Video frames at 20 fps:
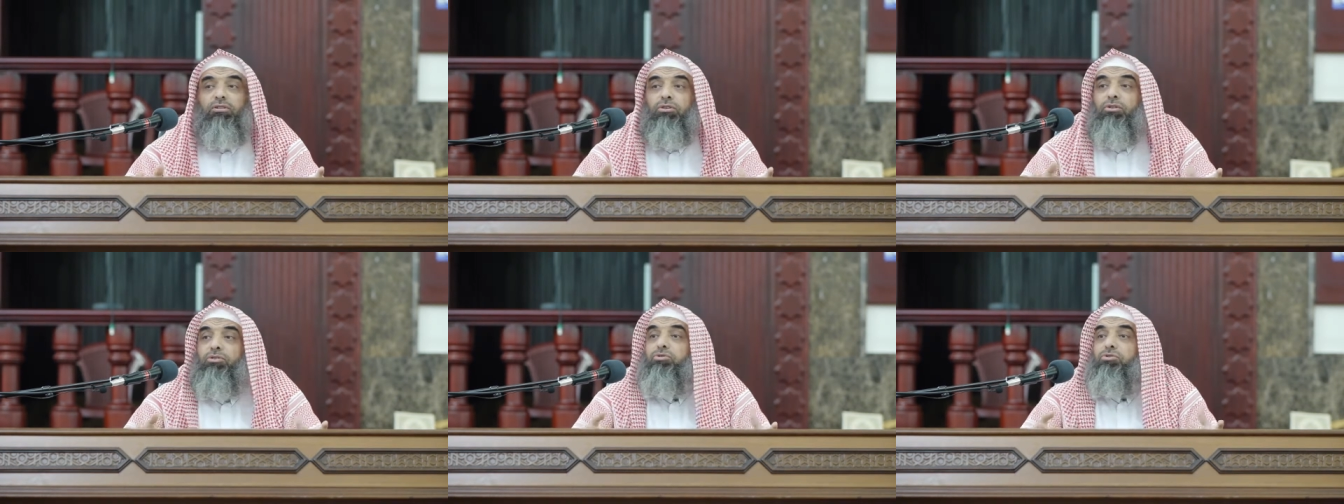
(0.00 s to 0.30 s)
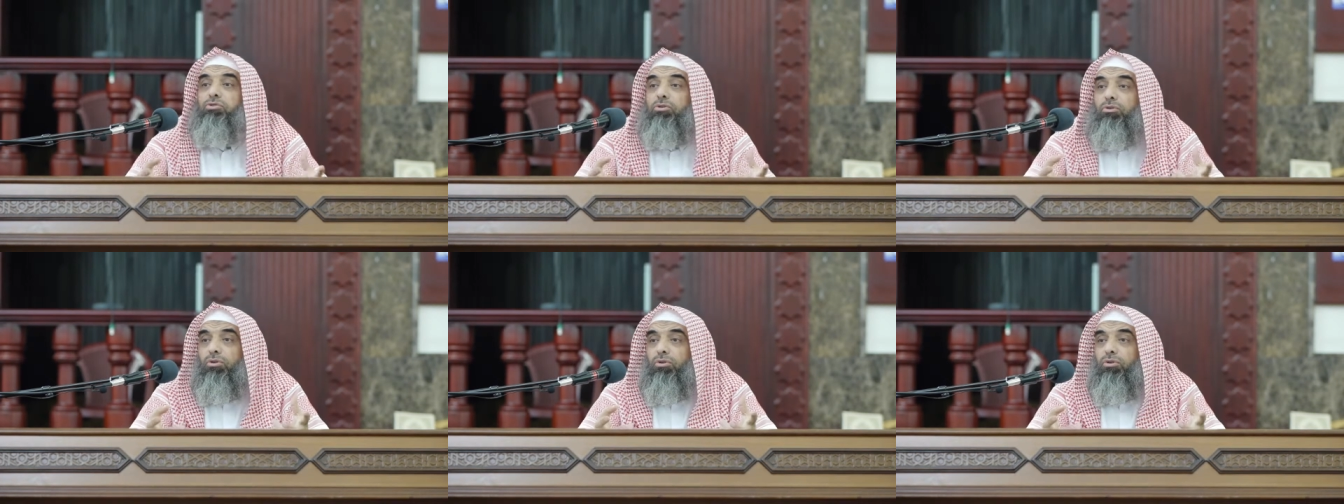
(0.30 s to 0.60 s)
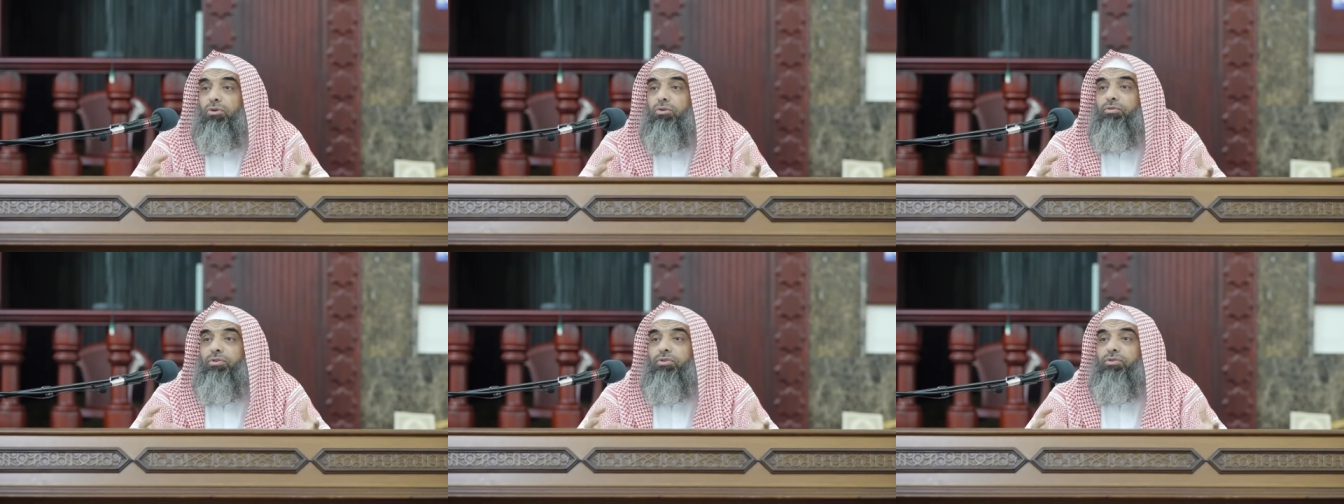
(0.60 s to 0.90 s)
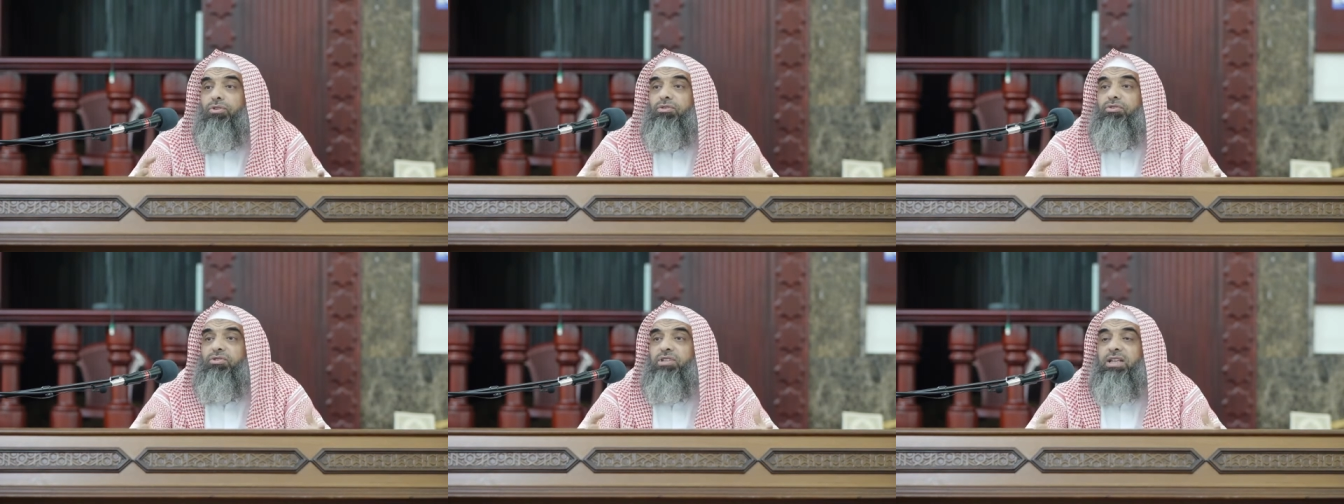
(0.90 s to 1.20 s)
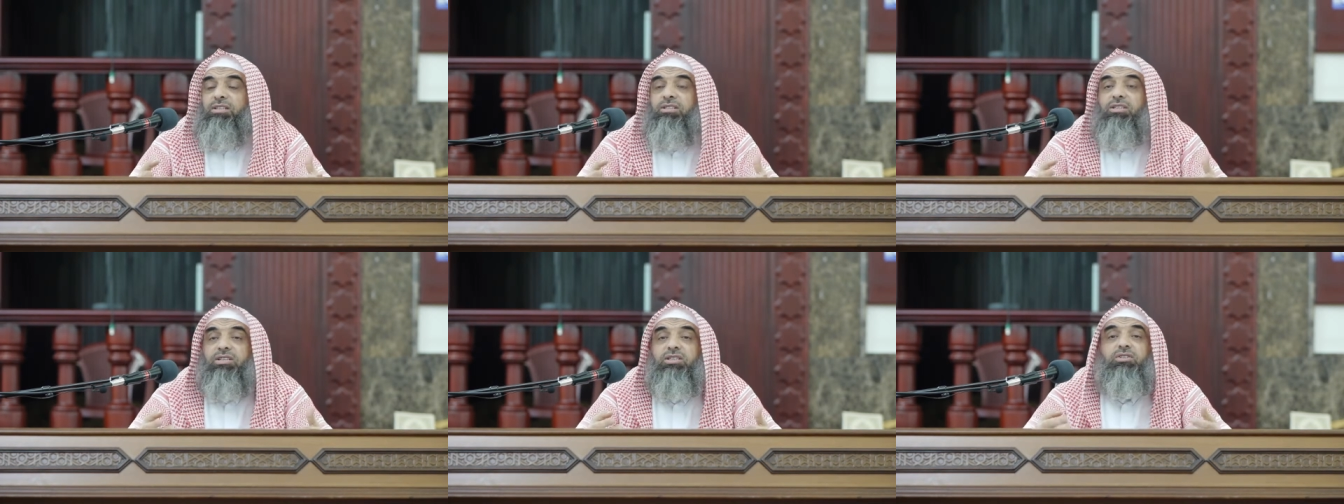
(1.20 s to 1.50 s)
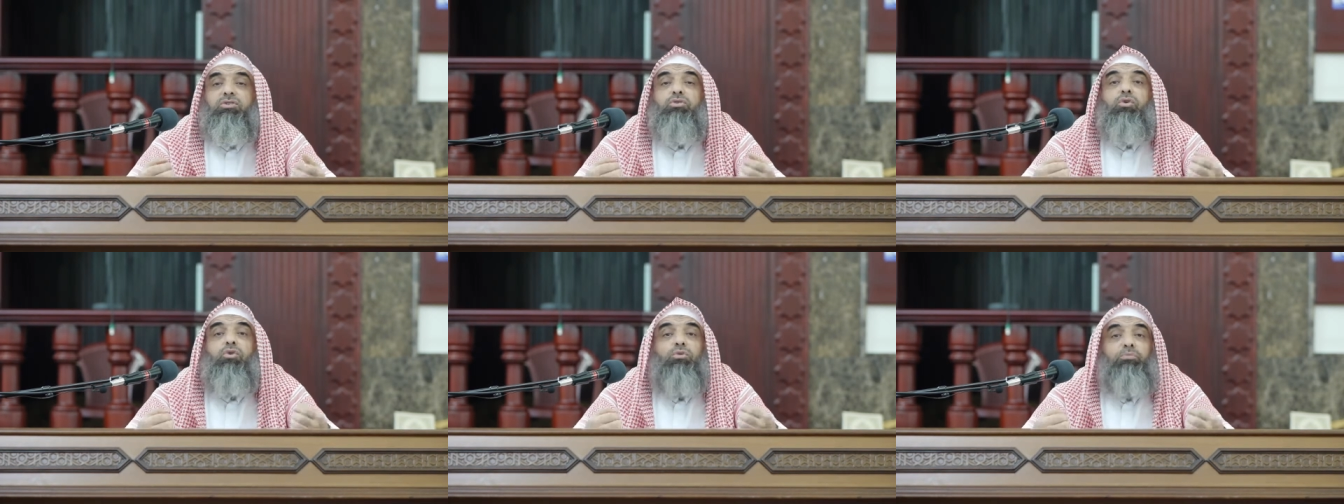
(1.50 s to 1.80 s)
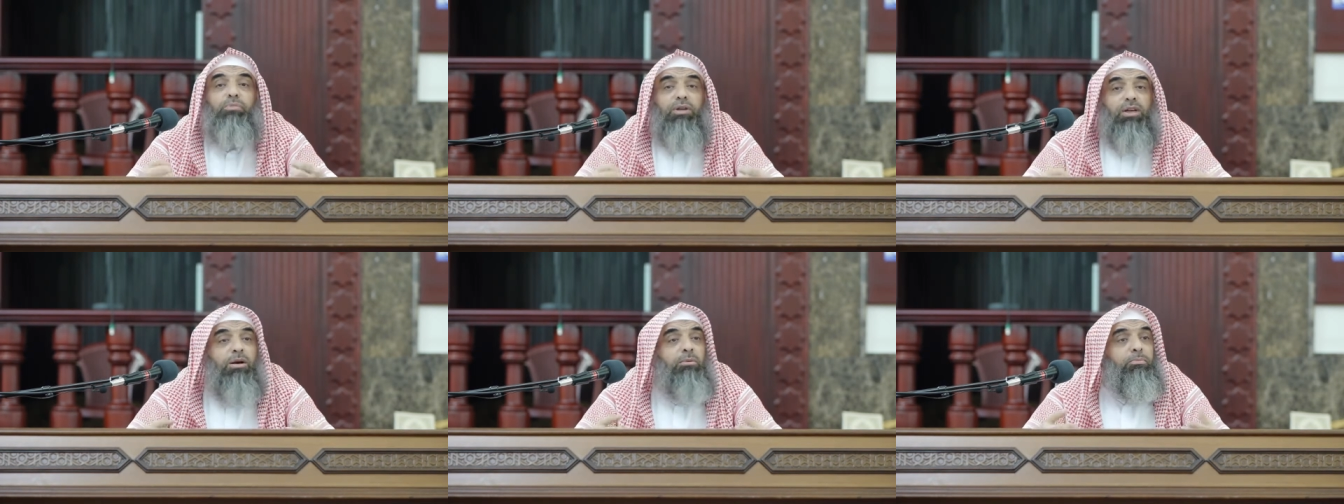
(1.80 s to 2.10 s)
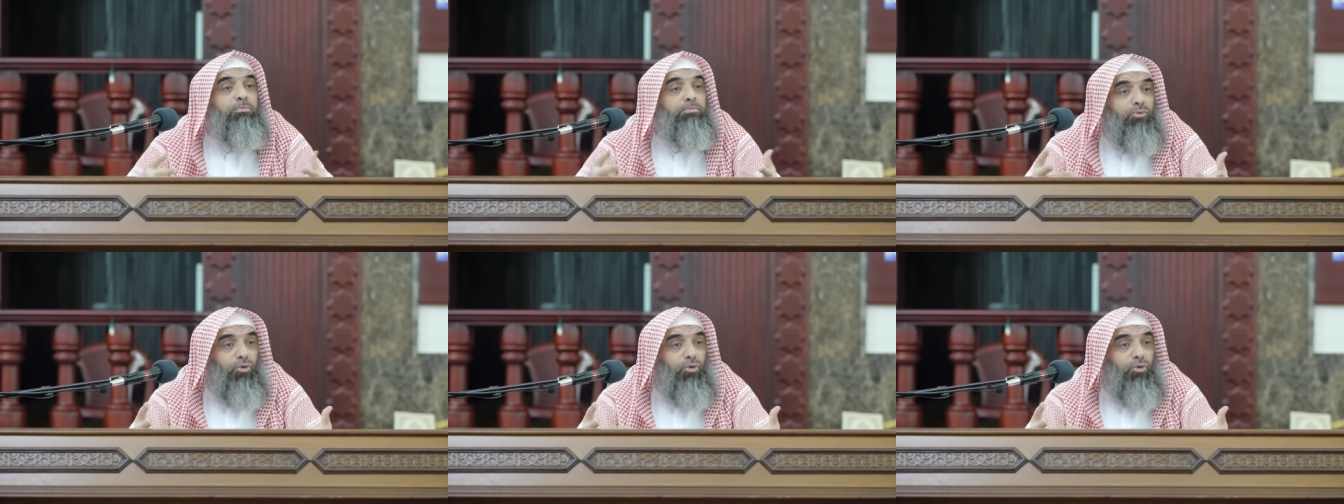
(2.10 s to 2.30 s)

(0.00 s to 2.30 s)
control over their senses or become